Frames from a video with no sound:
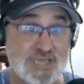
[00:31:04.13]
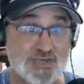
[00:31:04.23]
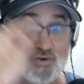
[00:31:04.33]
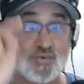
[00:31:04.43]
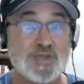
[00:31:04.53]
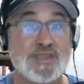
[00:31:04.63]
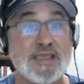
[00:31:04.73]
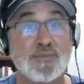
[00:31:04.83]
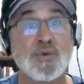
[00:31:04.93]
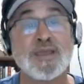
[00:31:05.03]
Get your win
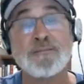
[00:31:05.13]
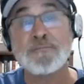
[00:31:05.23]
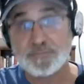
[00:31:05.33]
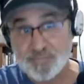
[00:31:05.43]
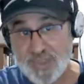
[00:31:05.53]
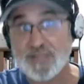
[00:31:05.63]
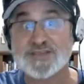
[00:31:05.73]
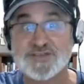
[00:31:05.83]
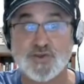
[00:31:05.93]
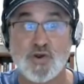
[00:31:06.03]
that way, and
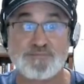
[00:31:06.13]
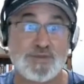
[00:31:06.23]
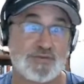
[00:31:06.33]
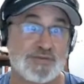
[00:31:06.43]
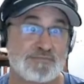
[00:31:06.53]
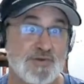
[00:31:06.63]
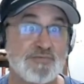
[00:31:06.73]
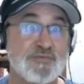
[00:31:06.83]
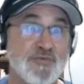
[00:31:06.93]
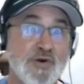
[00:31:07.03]
let's start building
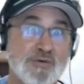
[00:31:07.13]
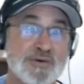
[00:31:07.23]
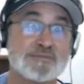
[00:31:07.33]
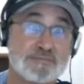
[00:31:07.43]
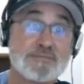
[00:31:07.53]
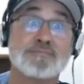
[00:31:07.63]
moving forward